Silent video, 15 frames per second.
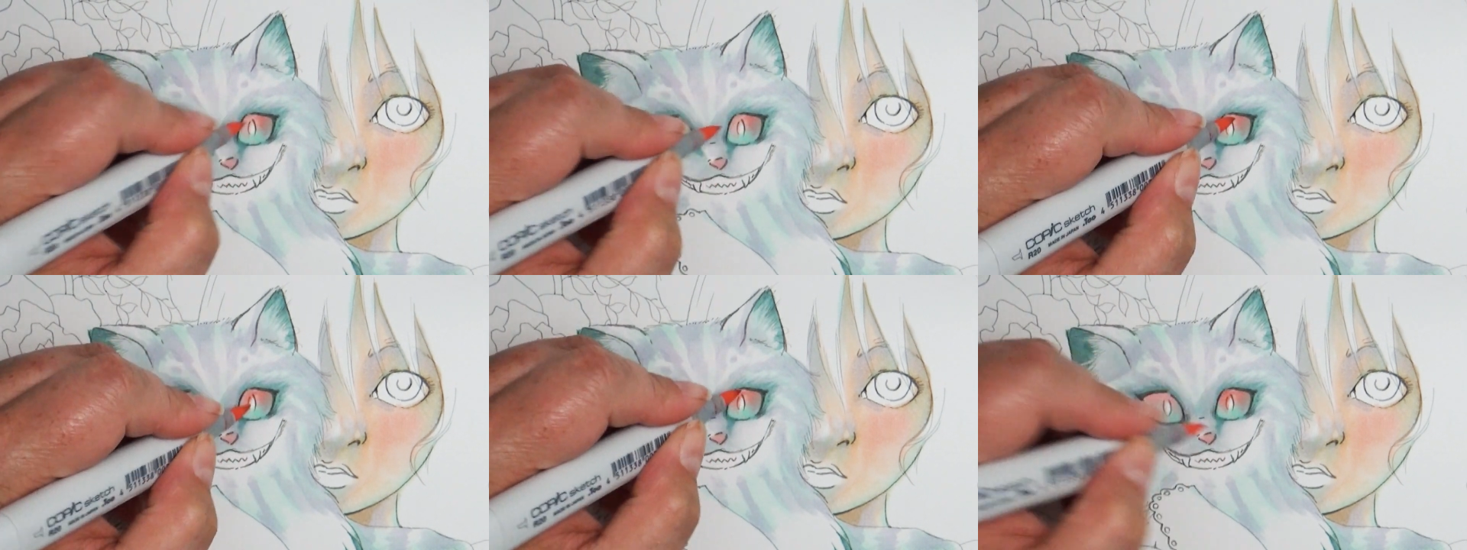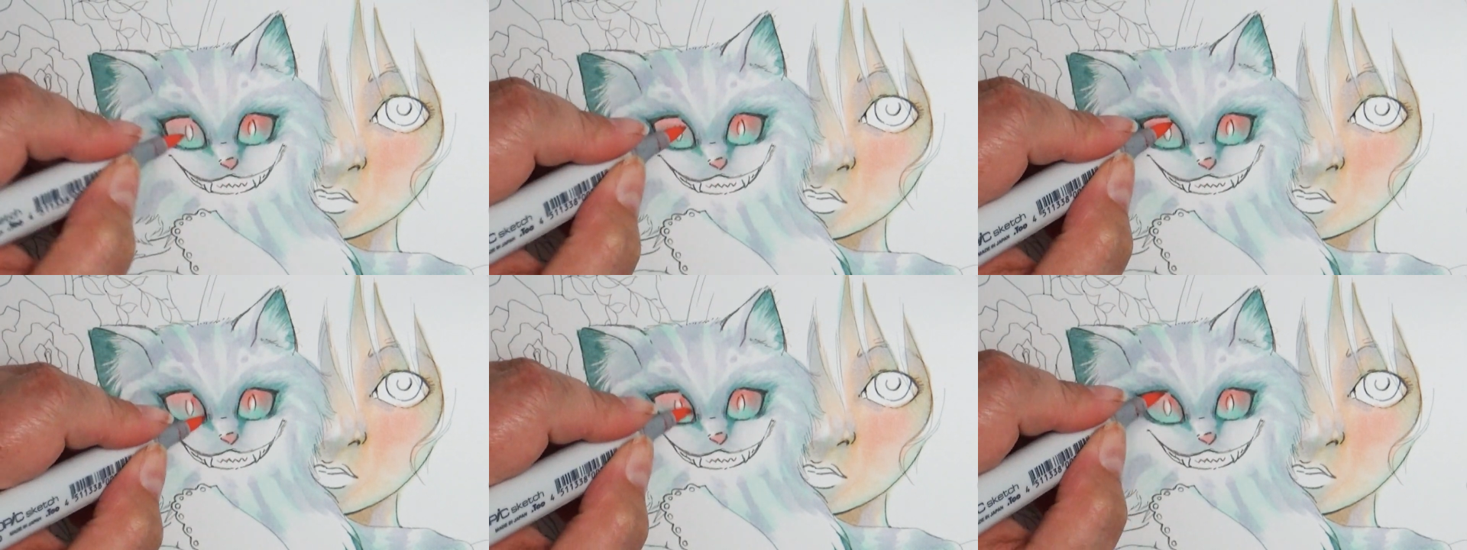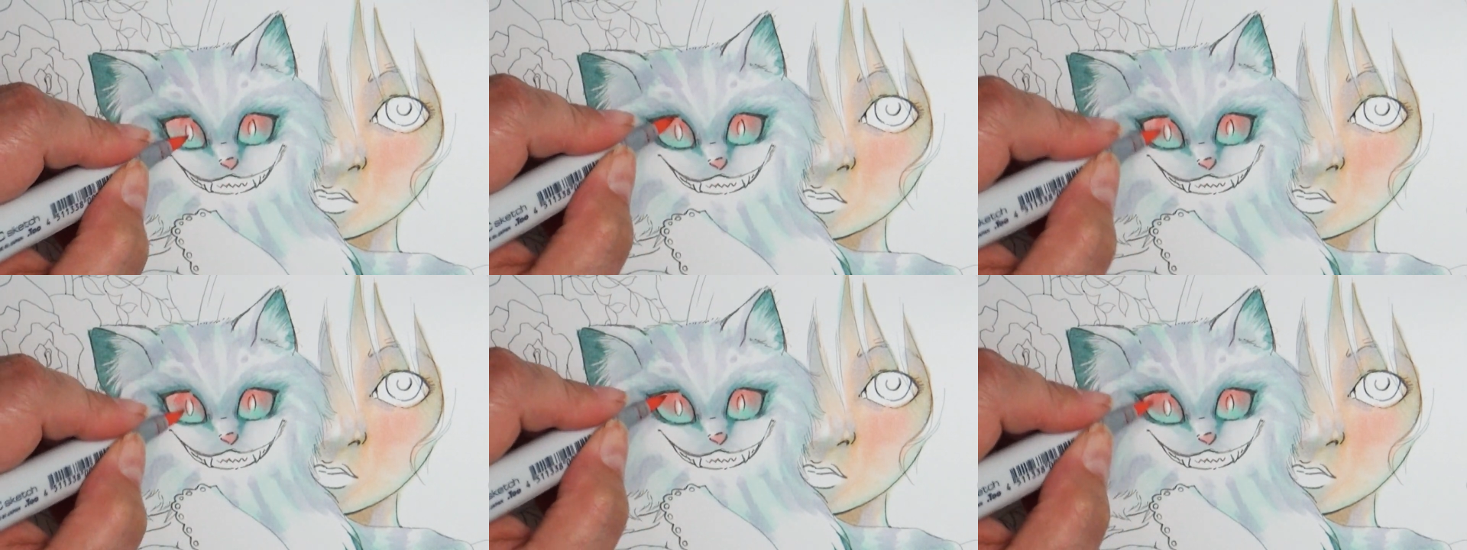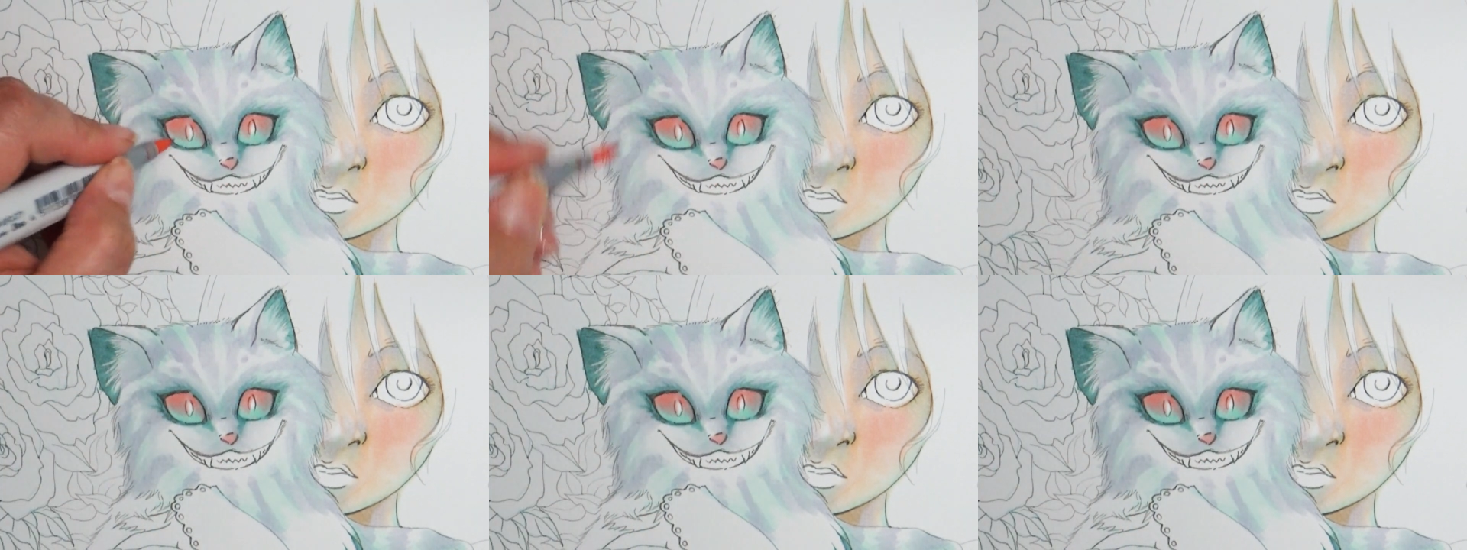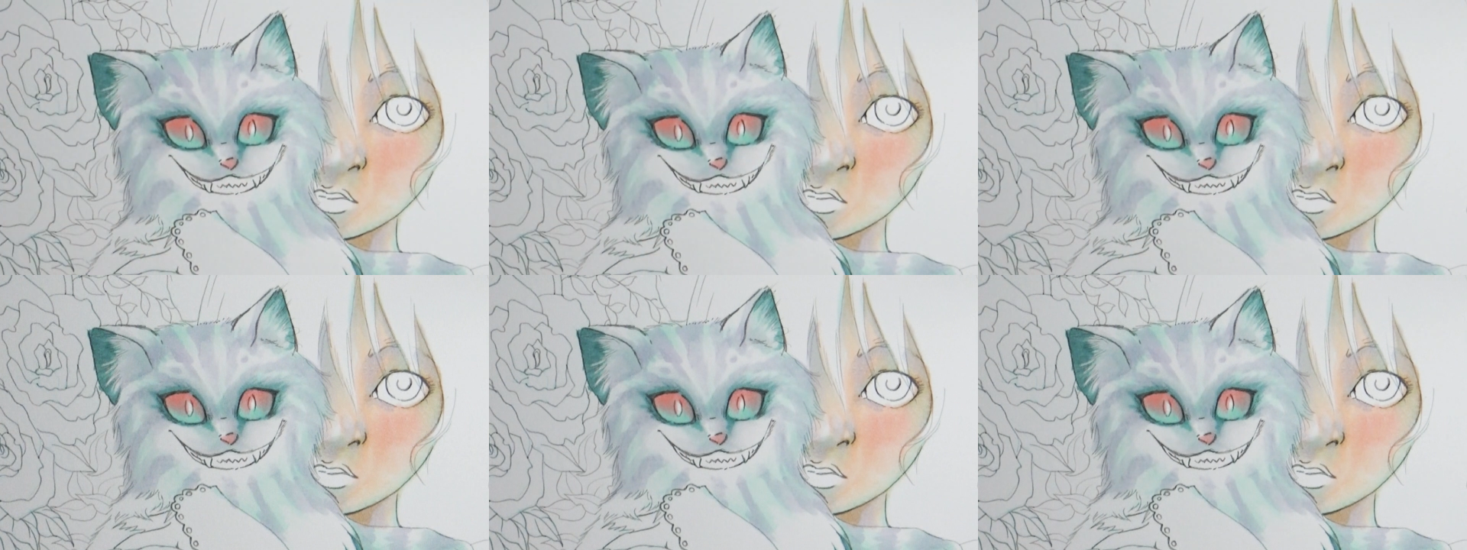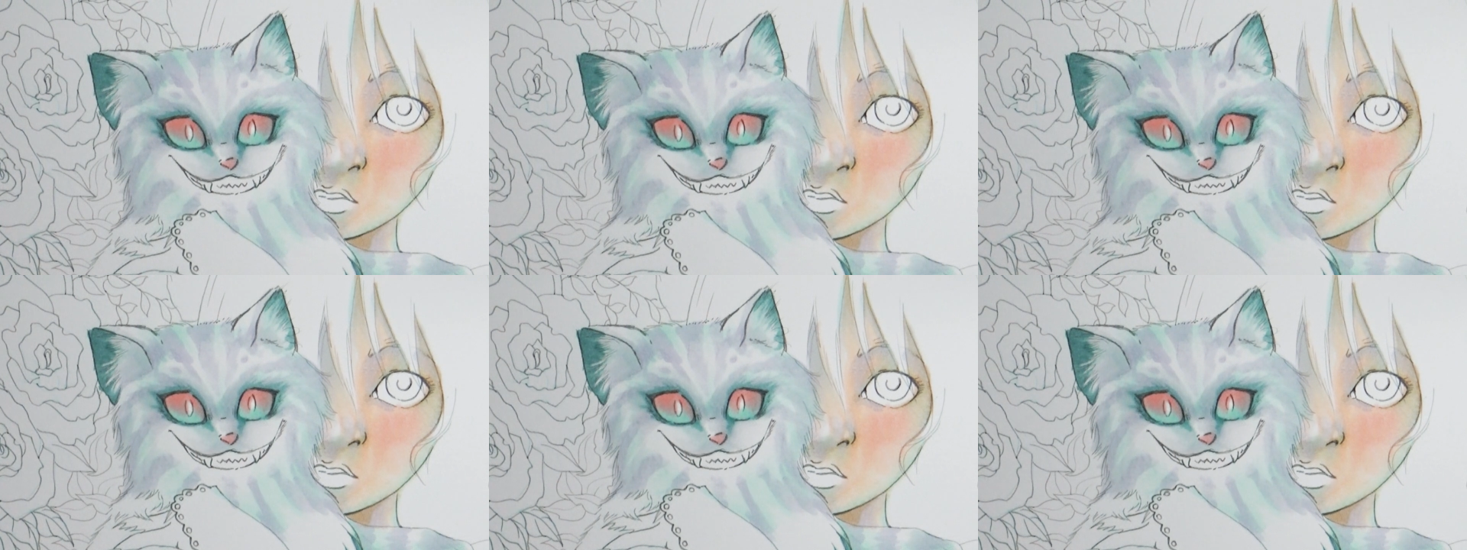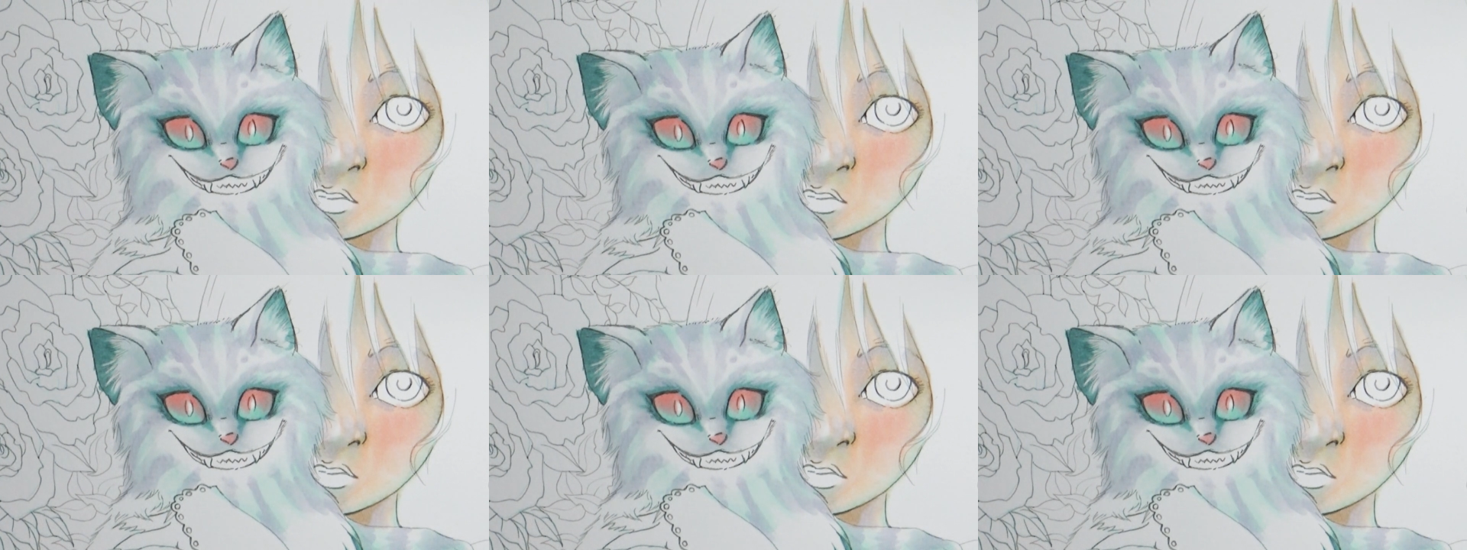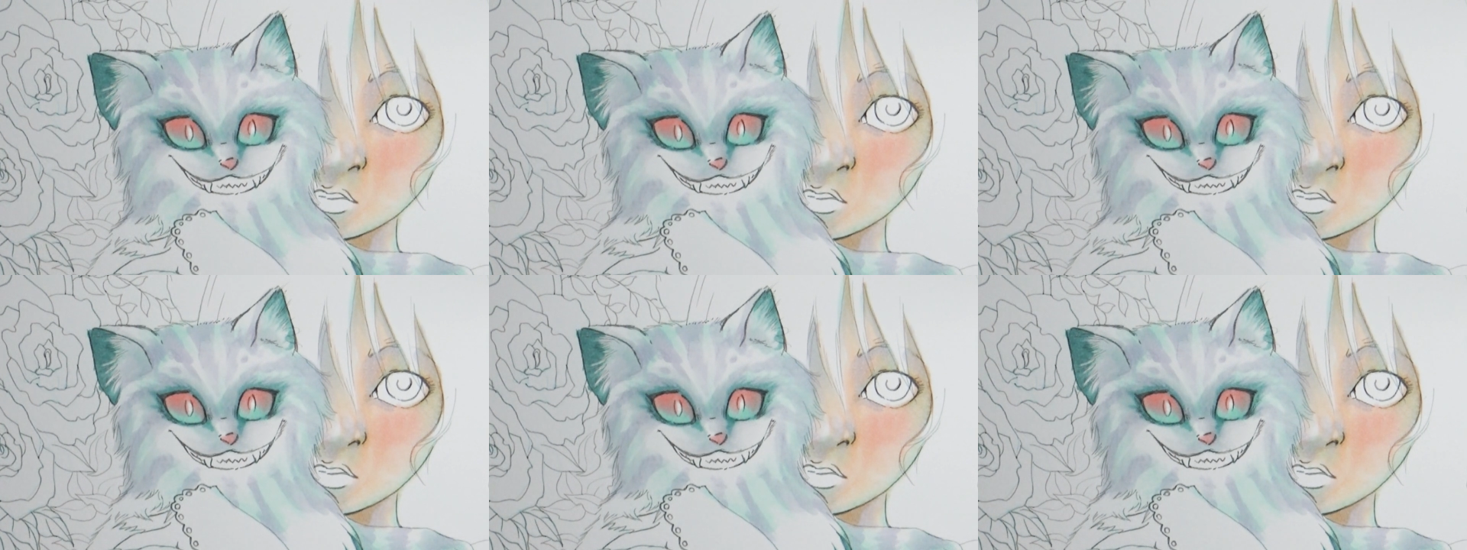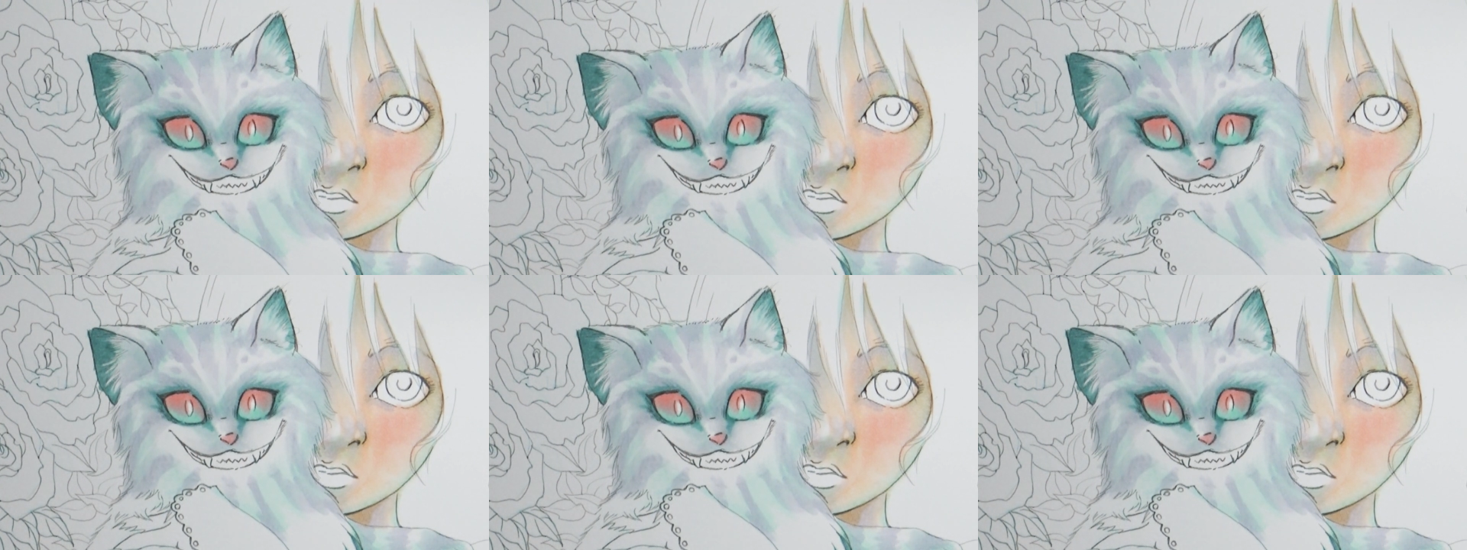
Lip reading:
(no speaker visible)